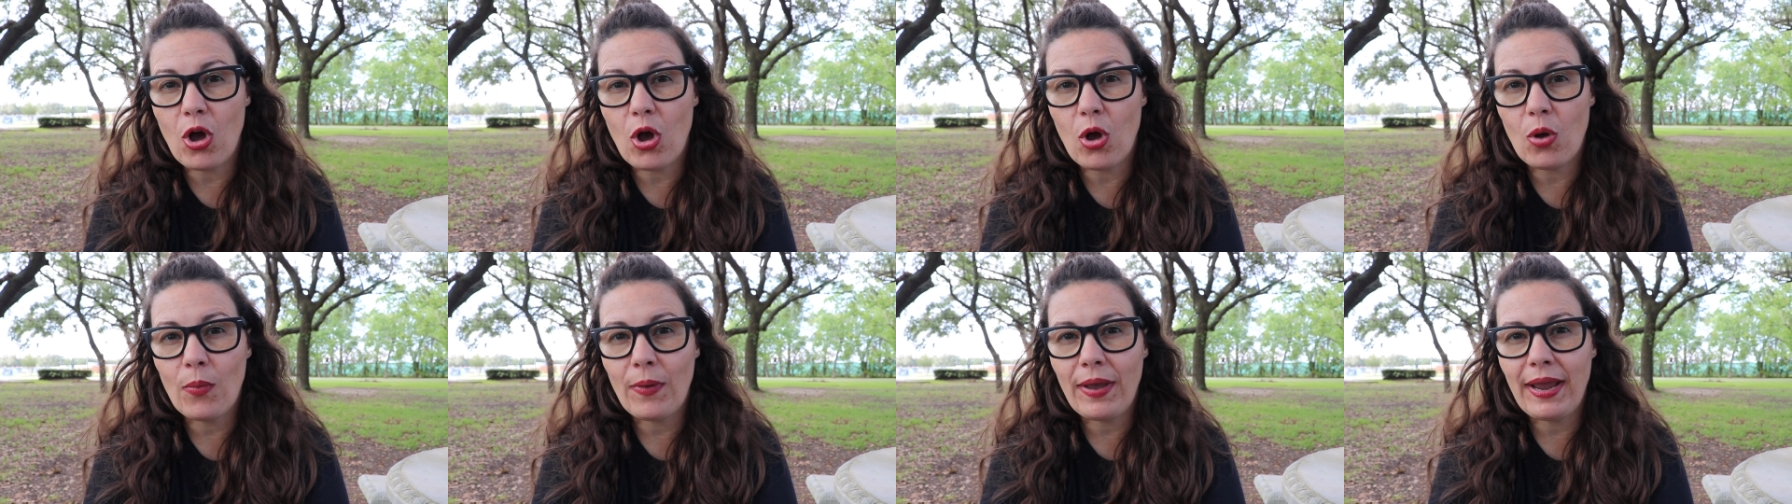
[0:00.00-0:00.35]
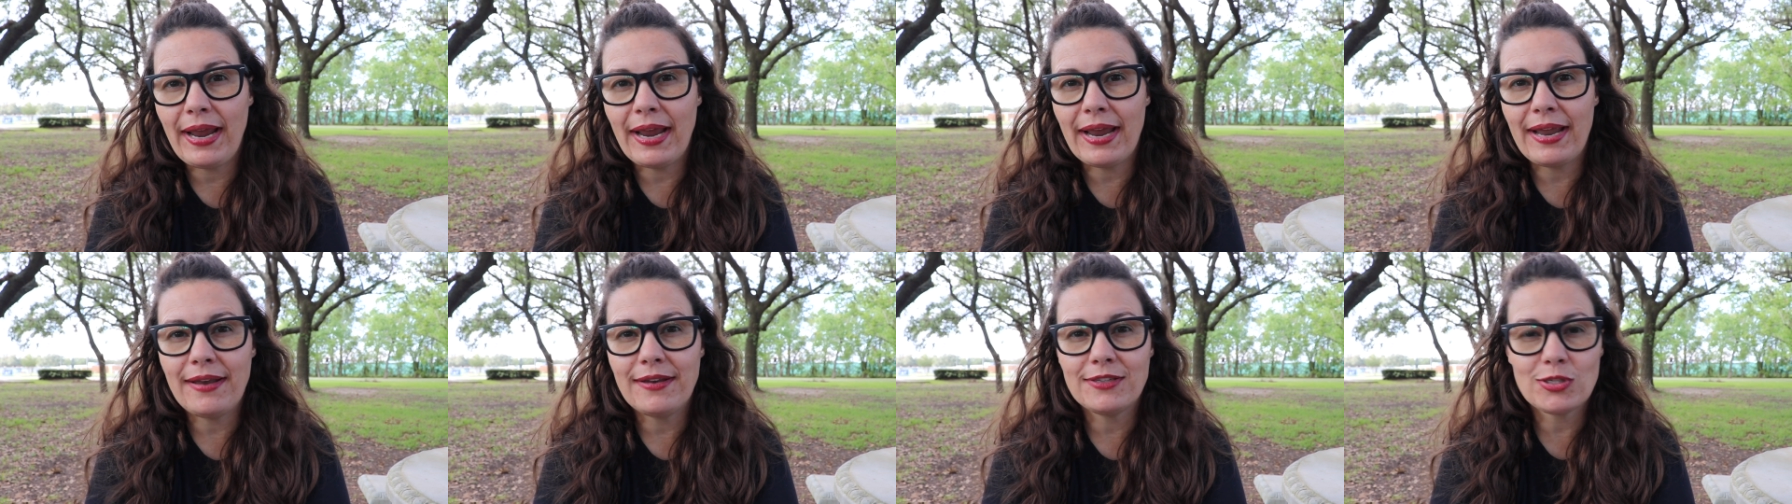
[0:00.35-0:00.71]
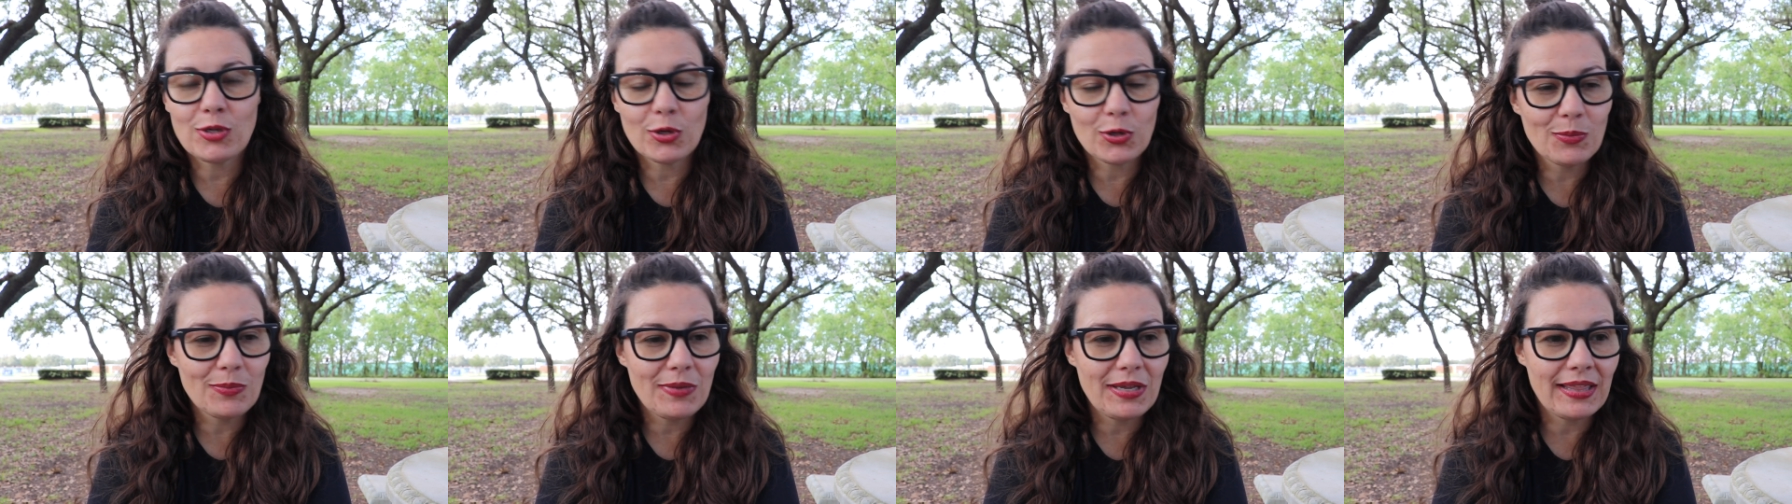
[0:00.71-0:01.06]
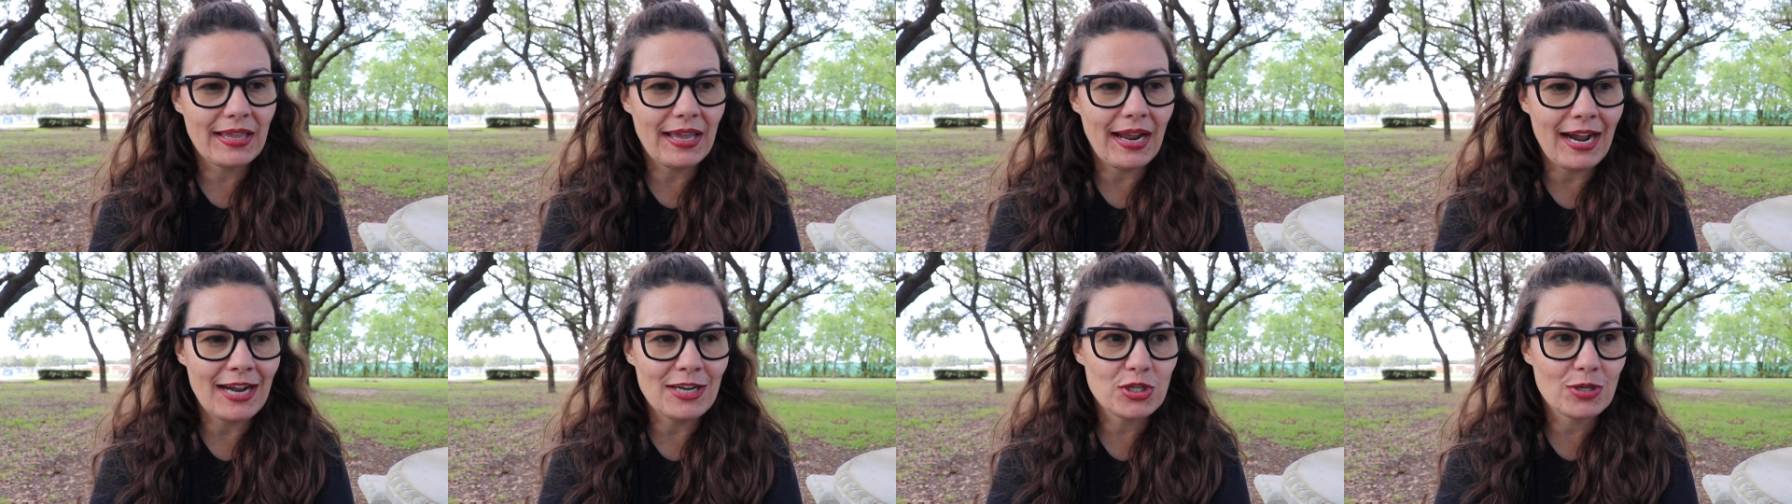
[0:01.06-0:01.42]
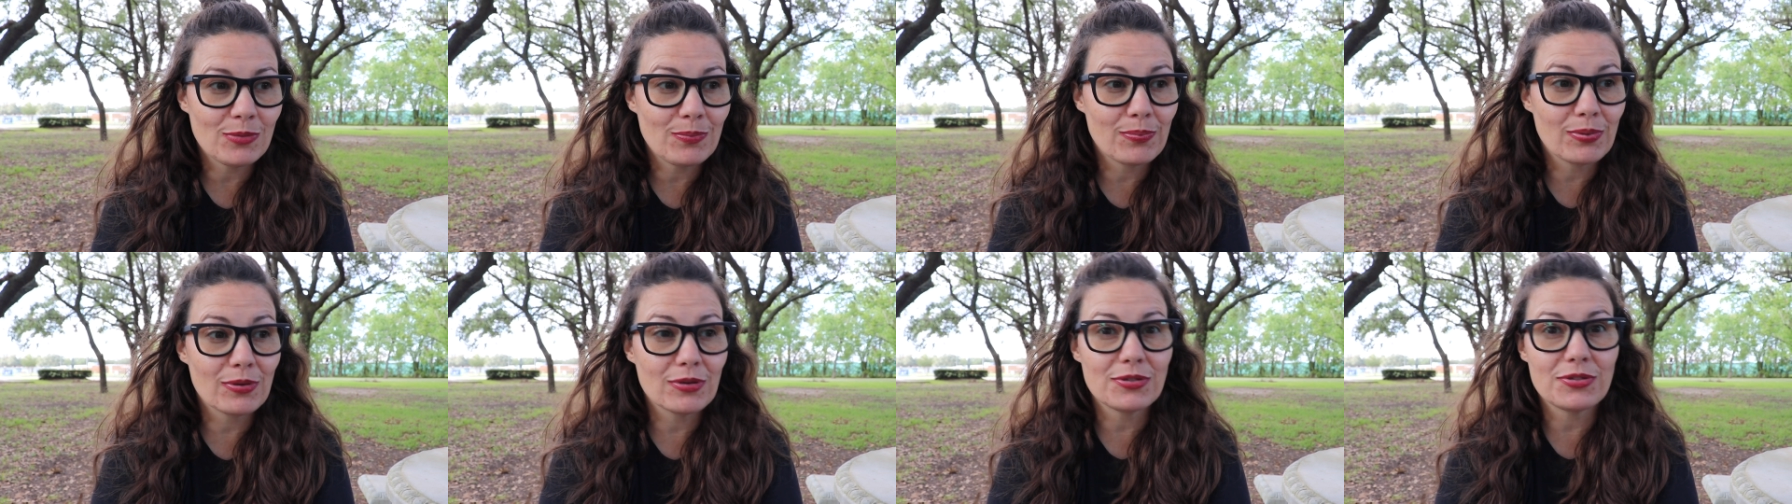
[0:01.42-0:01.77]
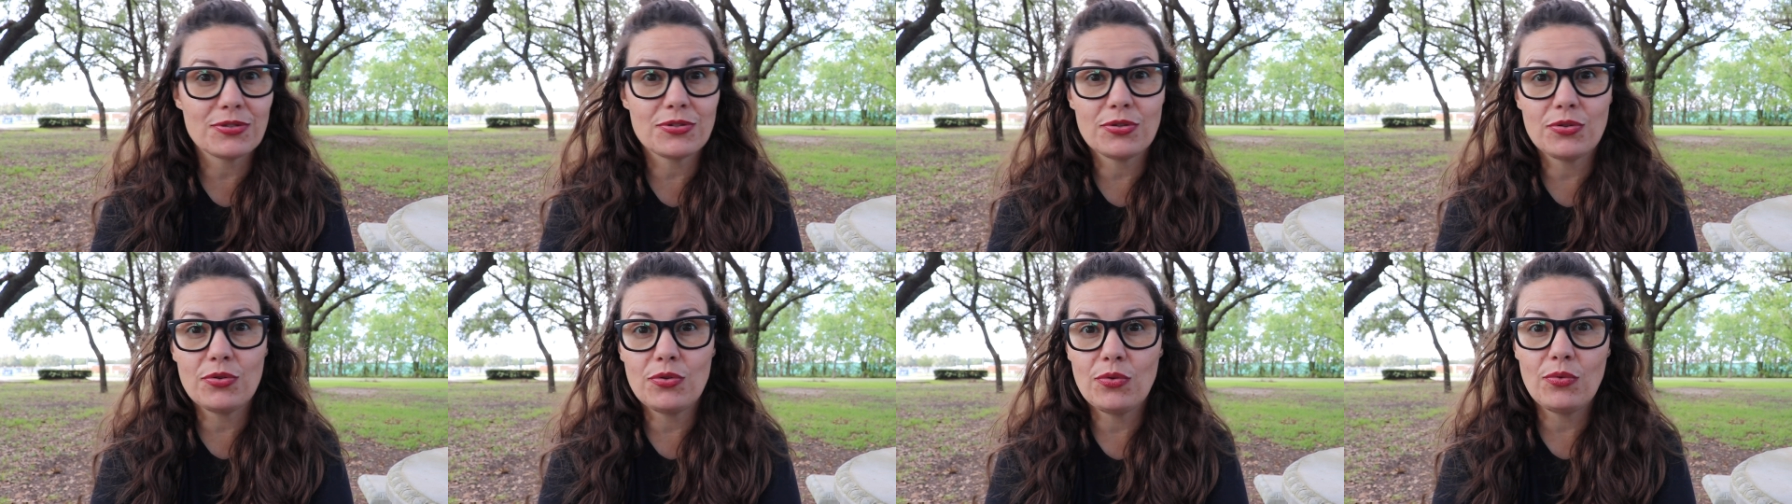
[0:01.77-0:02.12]
hallway and told me that I should
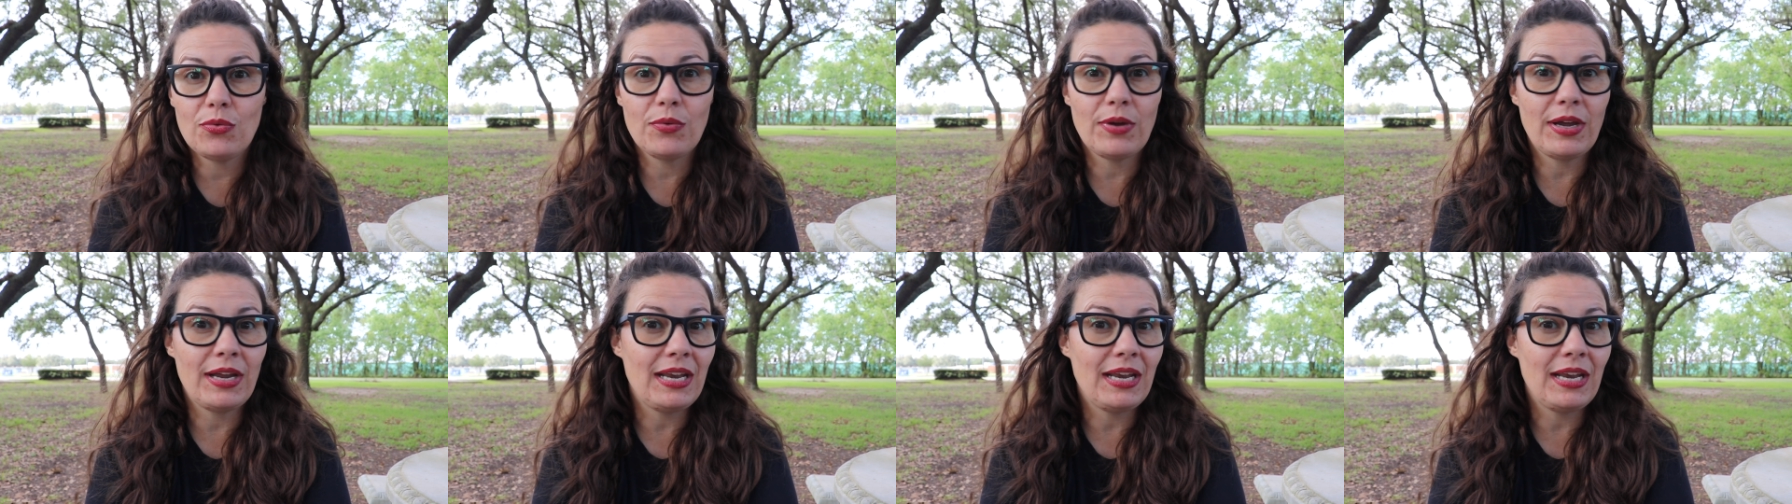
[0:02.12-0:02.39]
pursue